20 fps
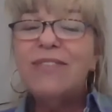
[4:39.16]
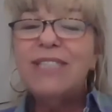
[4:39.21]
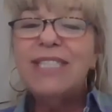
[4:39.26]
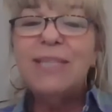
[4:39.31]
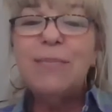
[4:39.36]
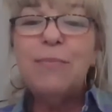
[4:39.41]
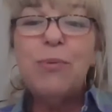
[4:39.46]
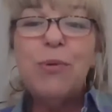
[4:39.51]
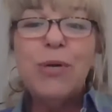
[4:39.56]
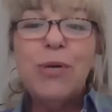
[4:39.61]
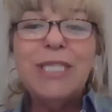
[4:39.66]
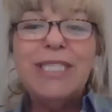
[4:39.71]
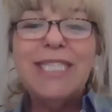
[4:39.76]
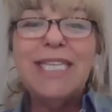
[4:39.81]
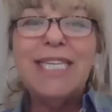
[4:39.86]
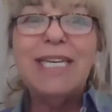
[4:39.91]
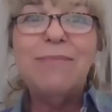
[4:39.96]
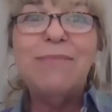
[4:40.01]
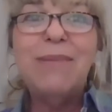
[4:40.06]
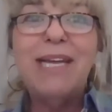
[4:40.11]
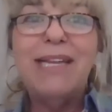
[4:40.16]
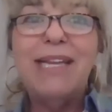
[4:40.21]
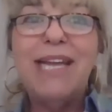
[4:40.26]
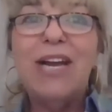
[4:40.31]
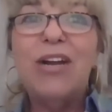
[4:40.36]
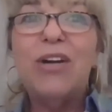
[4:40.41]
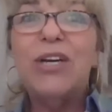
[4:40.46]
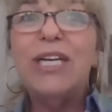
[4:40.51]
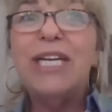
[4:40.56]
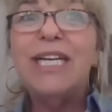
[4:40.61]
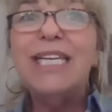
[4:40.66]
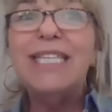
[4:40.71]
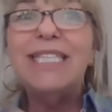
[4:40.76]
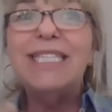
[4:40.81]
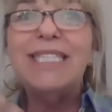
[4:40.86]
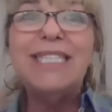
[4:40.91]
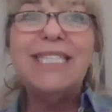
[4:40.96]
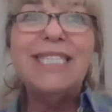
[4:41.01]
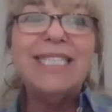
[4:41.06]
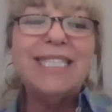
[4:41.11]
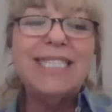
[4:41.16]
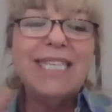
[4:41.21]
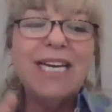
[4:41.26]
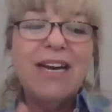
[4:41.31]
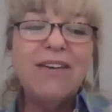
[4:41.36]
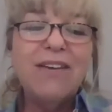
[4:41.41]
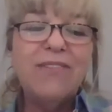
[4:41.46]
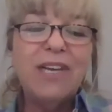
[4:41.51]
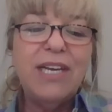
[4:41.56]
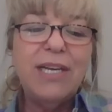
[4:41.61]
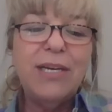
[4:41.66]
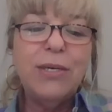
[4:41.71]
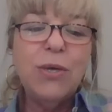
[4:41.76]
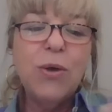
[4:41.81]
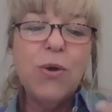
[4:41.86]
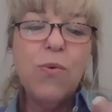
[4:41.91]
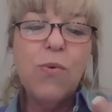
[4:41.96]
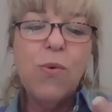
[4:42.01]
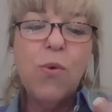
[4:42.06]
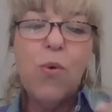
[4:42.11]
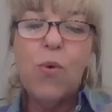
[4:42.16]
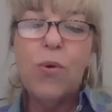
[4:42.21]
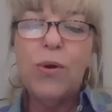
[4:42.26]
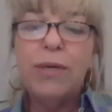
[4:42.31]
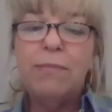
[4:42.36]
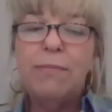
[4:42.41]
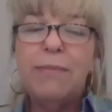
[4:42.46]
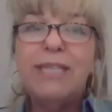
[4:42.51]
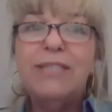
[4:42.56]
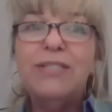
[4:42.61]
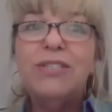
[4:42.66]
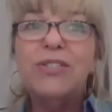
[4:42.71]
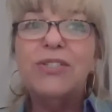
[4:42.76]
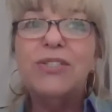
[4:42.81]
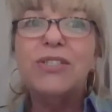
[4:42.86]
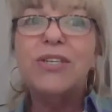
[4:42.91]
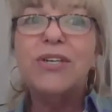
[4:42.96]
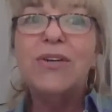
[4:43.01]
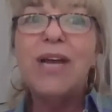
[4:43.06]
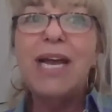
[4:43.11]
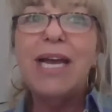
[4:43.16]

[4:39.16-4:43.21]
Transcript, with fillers: to have a support team, and they are going to consist of a cohort mentor,